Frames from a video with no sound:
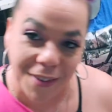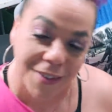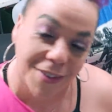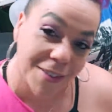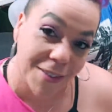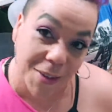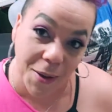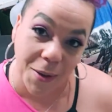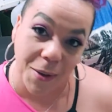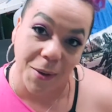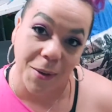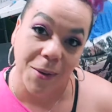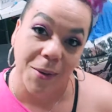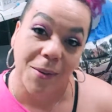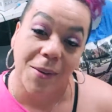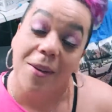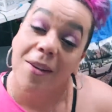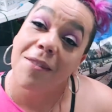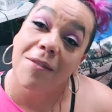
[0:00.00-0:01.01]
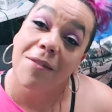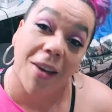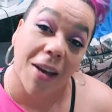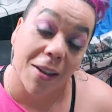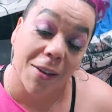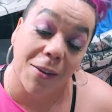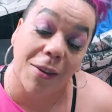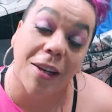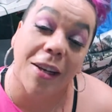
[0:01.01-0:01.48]
So
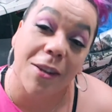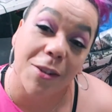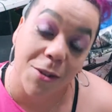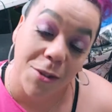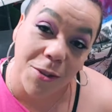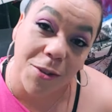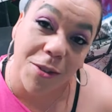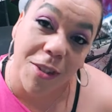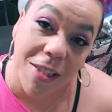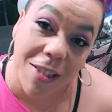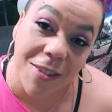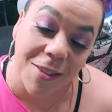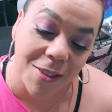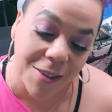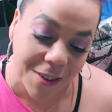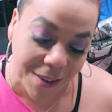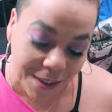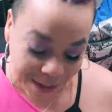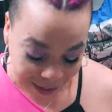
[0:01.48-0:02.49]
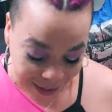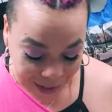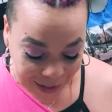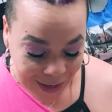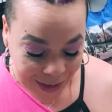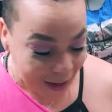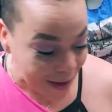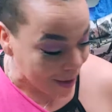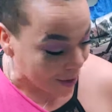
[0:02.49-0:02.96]
Valerie, here's your teaser.
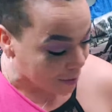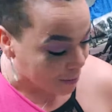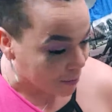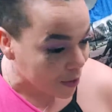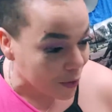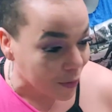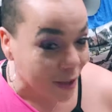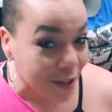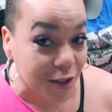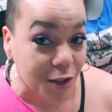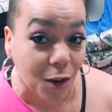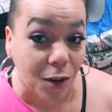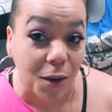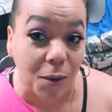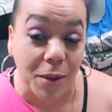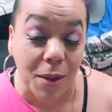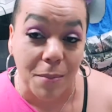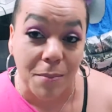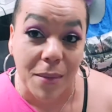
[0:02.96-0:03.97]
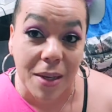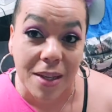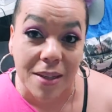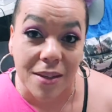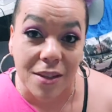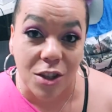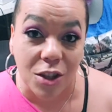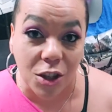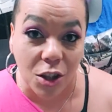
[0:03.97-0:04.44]
So I started with a
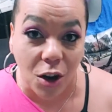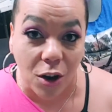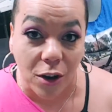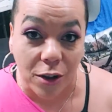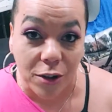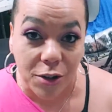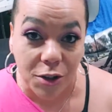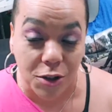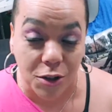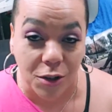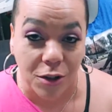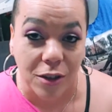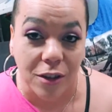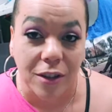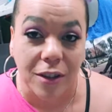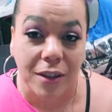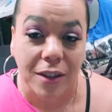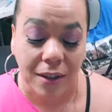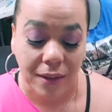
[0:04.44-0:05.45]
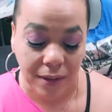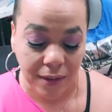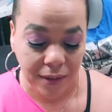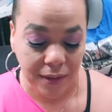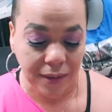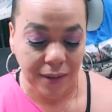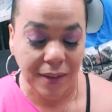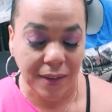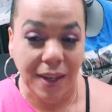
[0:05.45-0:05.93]
men's large shirt,
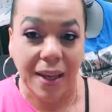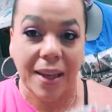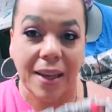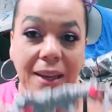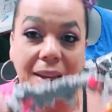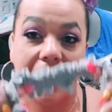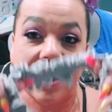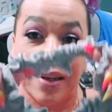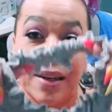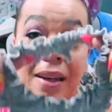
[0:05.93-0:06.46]
and